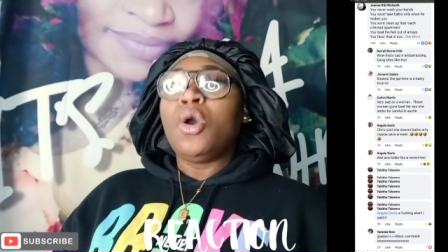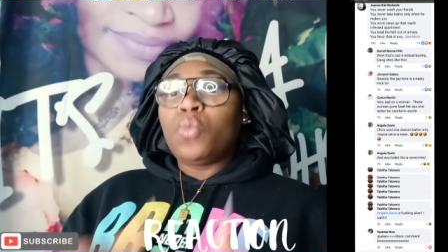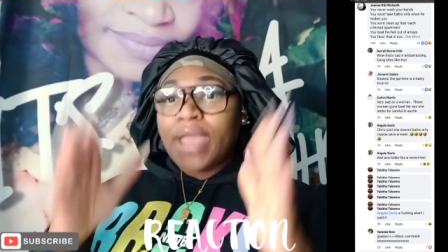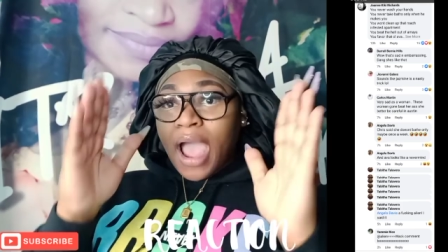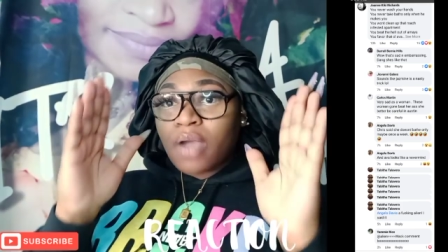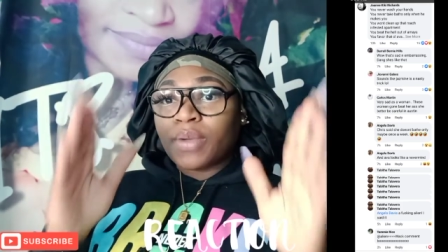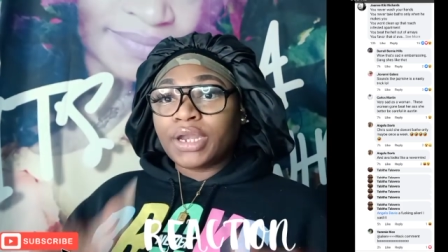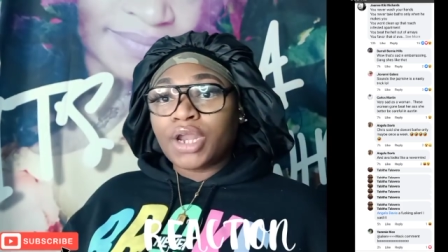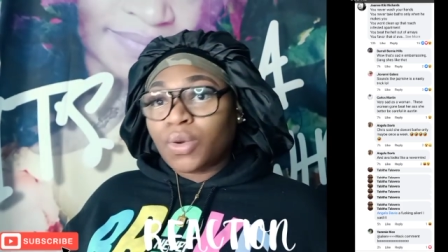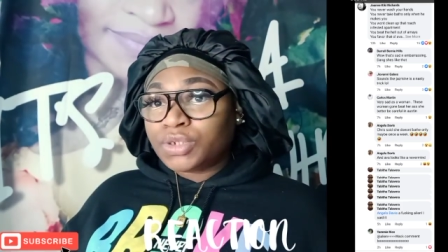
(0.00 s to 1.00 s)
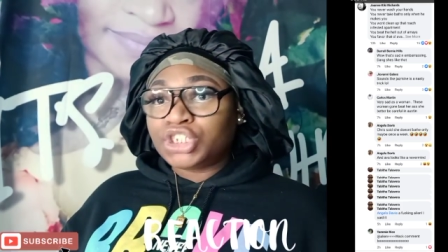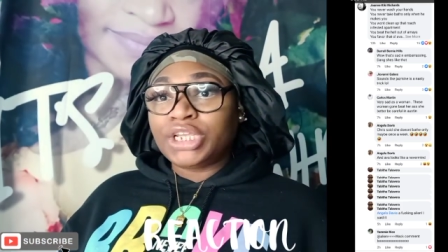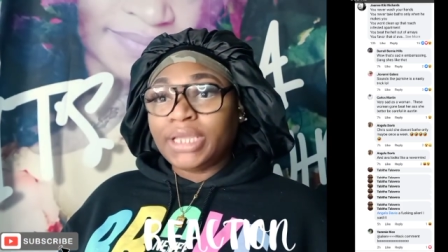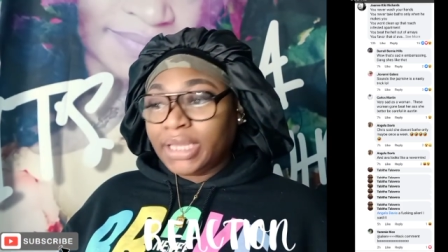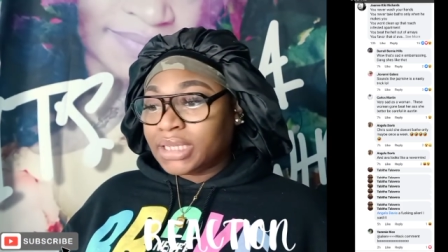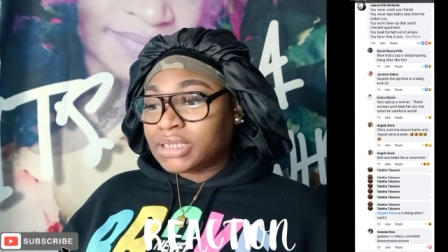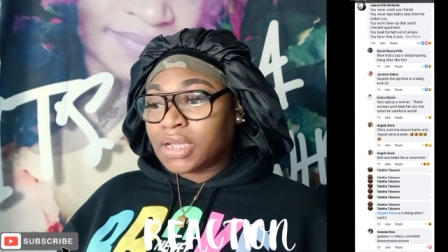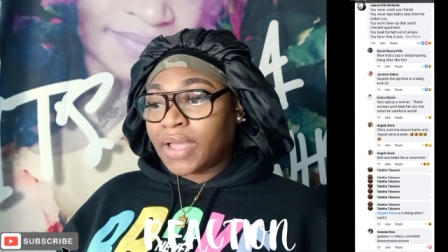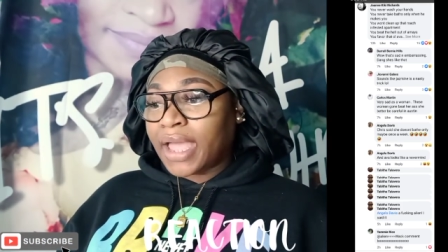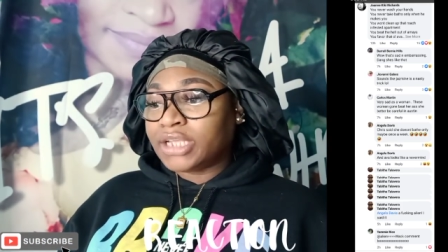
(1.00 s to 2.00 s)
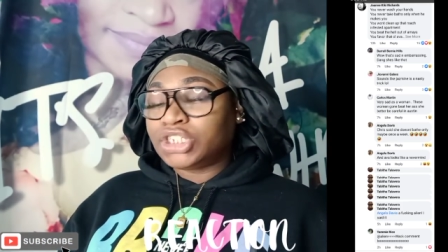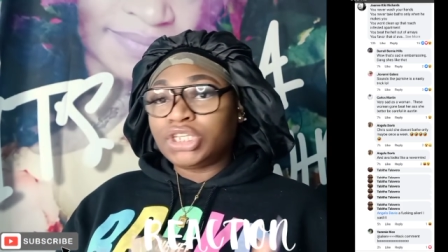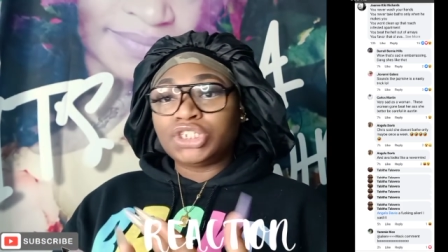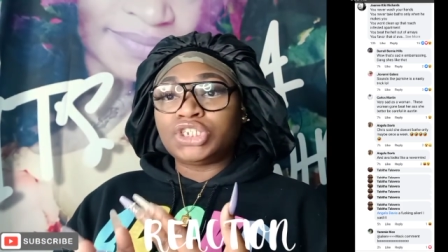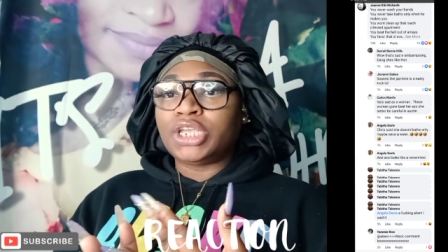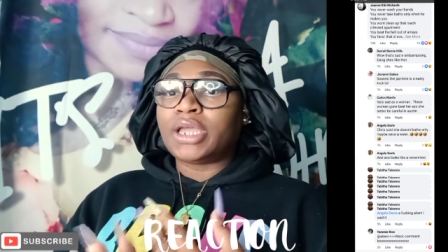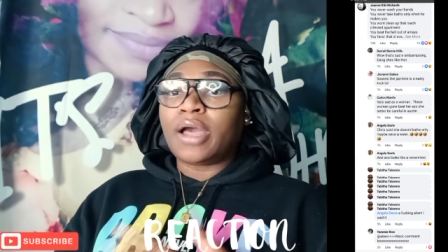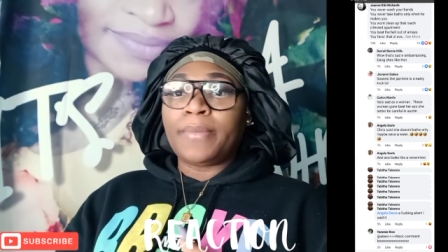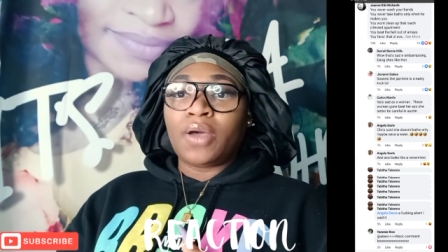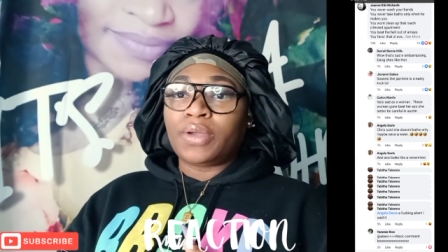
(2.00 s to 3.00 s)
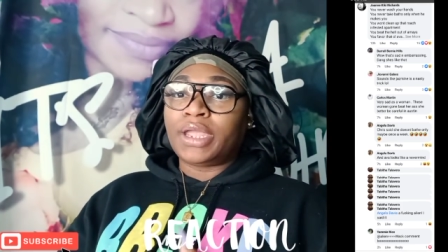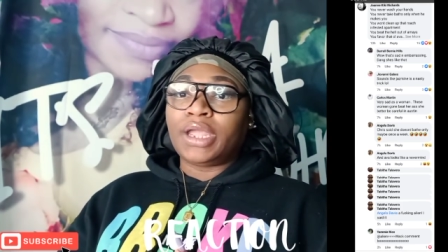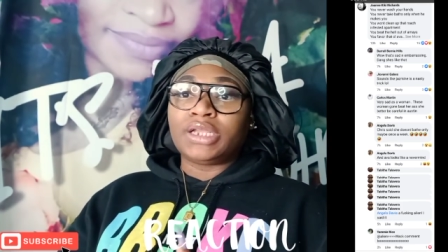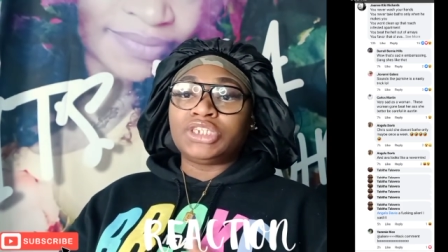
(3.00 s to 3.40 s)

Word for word: we already know what she is okay she she come on here